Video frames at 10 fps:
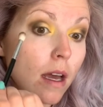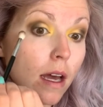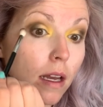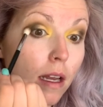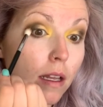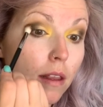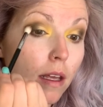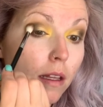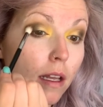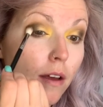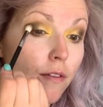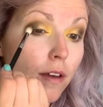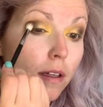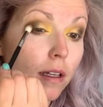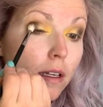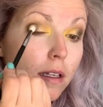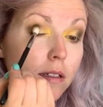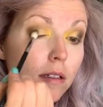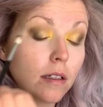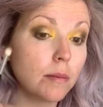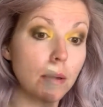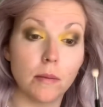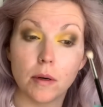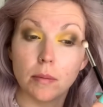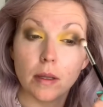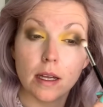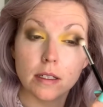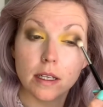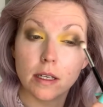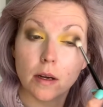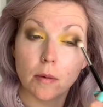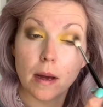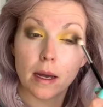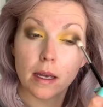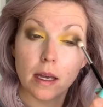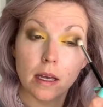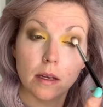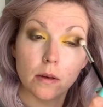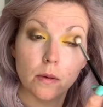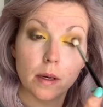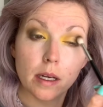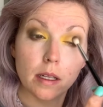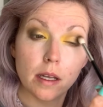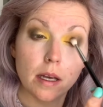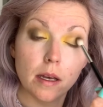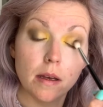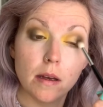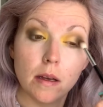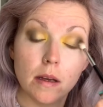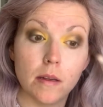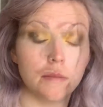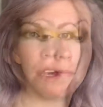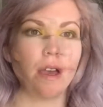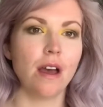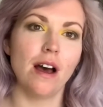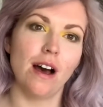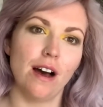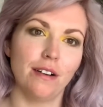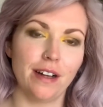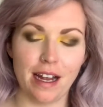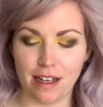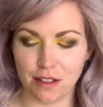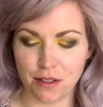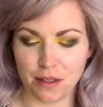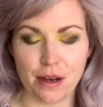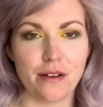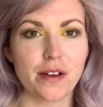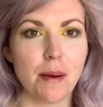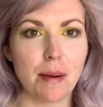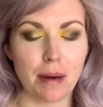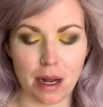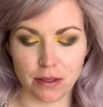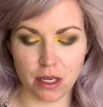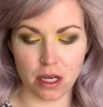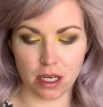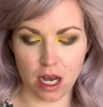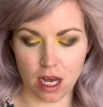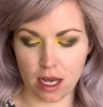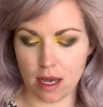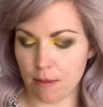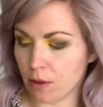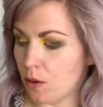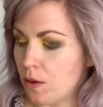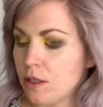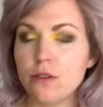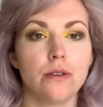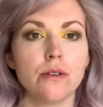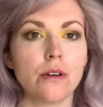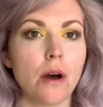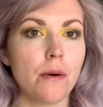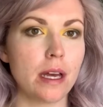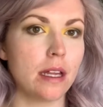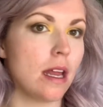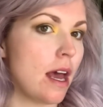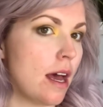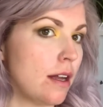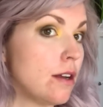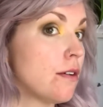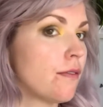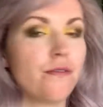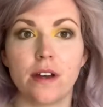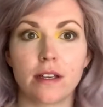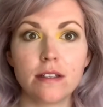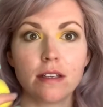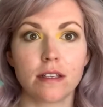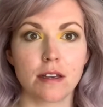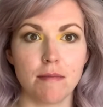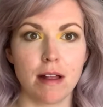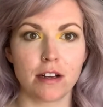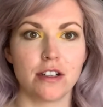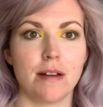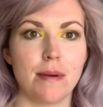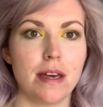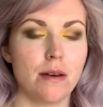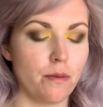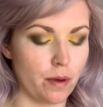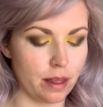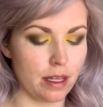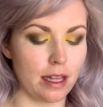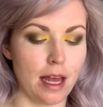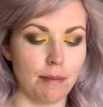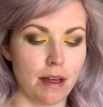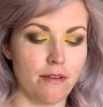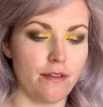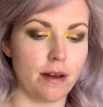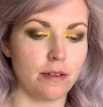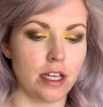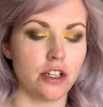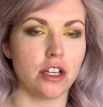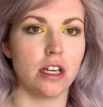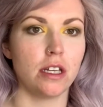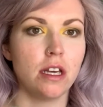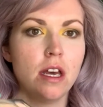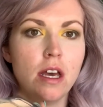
And anything that I feel that needs a little bit more blending, go back in quickly. All right, so now I've got my brows on. I am going to go in and fix this complexion a bit with the Limelight foundation.